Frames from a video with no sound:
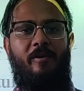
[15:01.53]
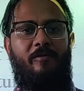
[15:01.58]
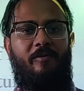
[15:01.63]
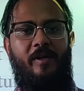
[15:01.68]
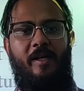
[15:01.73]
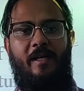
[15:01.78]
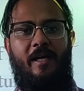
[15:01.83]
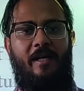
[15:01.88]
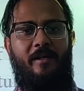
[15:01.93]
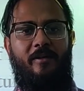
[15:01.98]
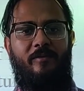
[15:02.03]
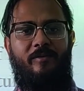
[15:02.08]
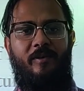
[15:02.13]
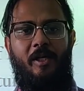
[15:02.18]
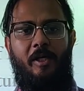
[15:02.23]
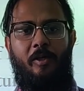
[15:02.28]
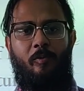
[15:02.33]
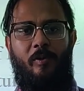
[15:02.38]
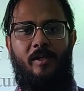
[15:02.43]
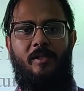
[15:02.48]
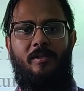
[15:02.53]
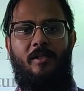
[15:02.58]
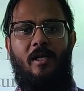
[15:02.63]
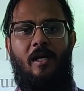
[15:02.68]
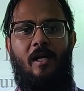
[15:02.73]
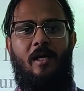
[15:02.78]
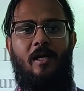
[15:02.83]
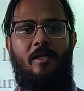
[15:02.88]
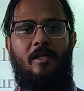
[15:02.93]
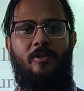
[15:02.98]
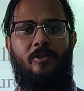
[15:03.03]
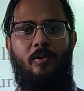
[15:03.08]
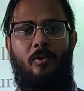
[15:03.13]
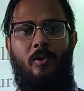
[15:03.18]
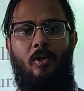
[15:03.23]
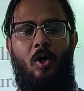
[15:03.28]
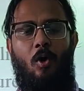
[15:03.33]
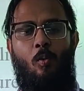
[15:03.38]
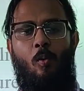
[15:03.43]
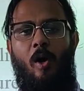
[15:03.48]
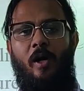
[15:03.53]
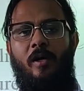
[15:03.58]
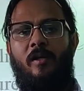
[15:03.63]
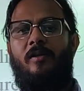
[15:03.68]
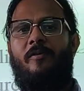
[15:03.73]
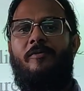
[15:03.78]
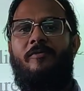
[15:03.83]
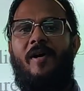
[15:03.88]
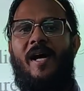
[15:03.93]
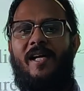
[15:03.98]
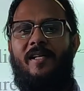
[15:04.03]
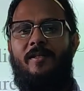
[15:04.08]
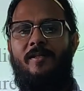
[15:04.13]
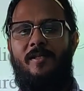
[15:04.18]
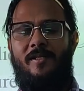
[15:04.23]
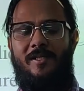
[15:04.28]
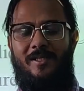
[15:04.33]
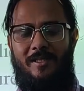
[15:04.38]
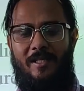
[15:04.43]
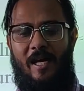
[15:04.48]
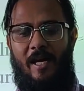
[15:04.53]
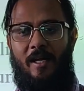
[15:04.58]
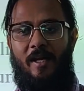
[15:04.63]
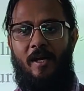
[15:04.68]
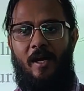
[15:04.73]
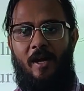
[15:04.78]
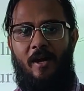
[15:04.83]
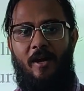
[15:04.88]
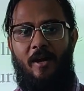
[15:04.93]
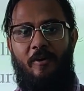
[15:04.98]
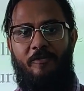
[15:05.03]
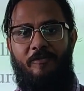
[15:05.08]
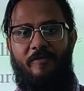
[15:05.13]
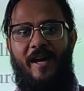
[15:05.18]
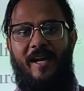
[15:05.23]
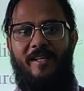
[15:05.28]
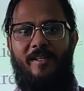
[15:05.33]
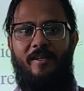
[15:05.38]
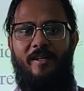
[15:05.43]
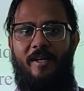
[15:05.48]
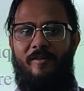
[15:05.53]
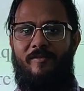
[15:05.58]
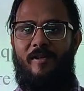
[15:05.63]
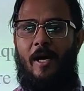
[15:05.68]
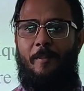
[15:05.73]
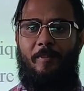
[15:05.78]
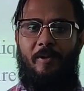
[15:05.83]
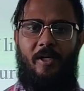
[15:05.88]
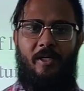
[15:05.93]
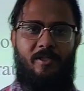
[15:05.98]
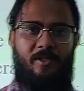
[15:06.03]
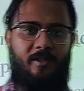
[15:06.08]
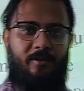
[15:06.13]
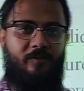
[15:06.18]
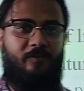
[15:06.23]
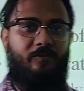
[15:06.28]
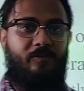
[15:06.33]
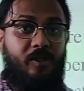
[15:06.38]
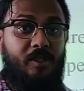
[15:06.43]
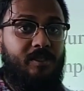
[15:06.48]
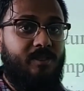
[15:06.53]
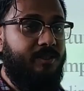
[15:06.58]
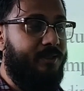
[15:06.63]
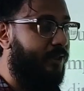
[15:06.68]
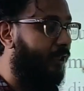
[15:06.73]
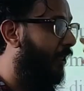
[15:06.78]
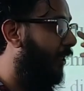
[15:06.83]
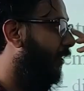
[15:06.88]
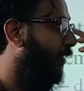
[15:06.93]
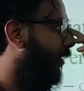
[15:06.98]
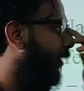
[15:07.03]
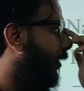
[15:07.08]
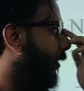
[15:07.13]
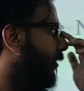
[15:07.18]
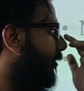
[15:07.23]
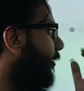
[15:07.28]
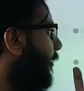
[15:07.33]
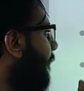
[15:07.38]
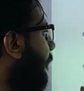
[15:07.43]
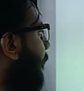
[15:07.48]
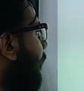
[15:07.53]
different kind of liquids. So what are the factors that affect evaporation? First thing is